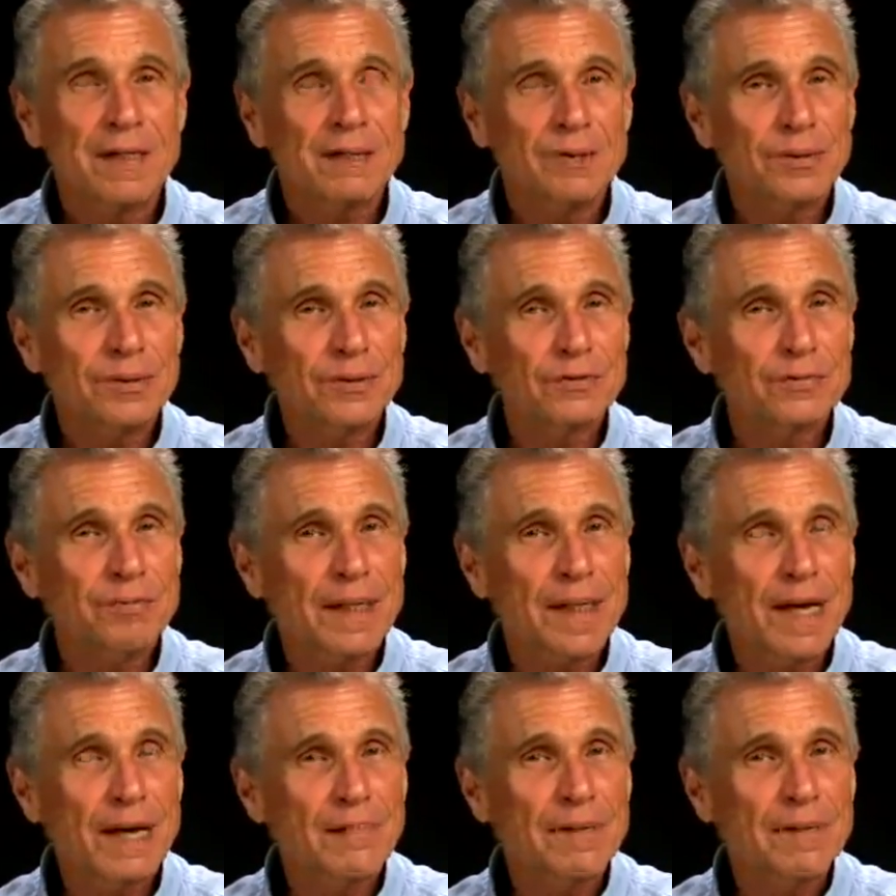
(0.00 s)
to
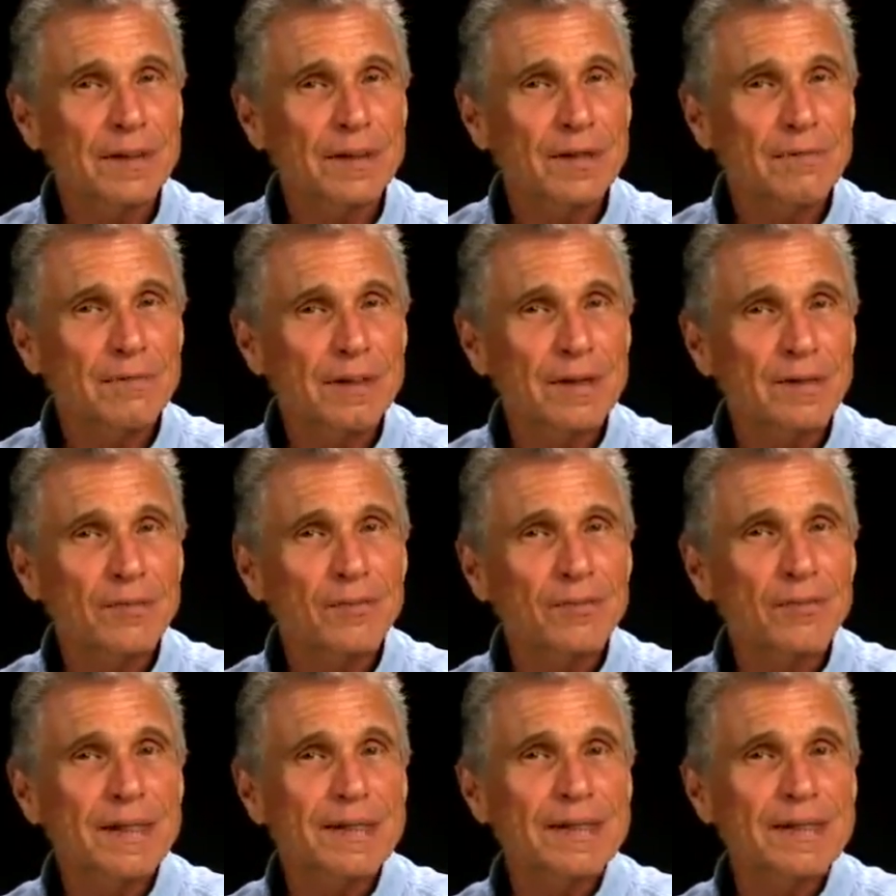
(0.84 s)
become a little bit
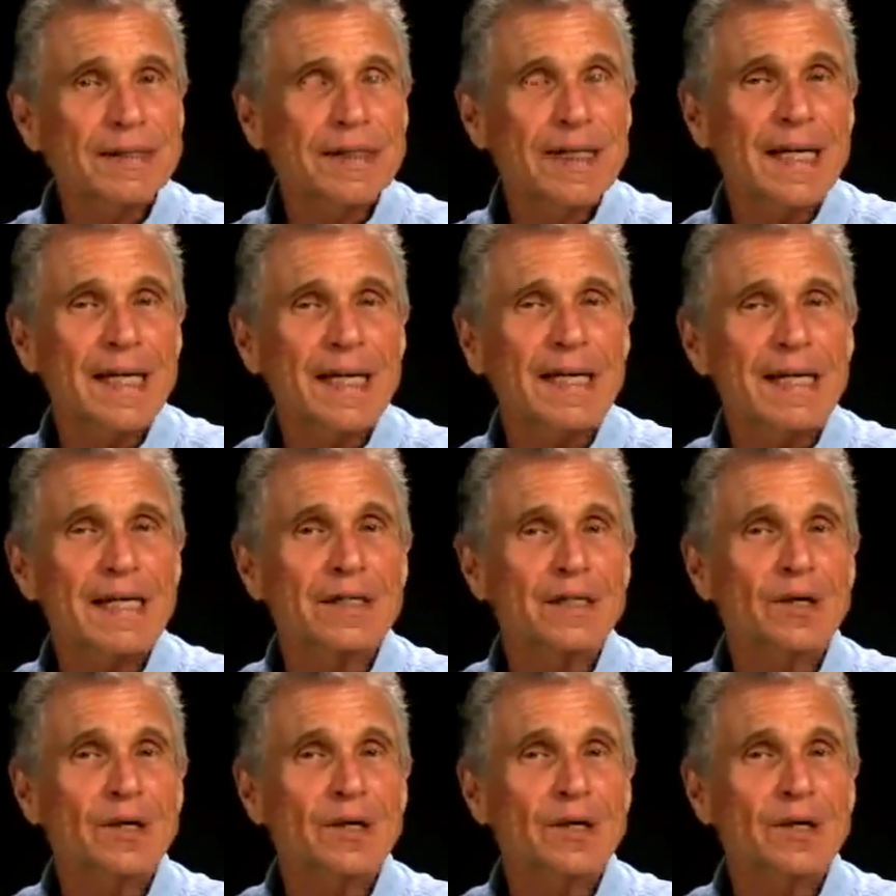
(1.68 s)
risky in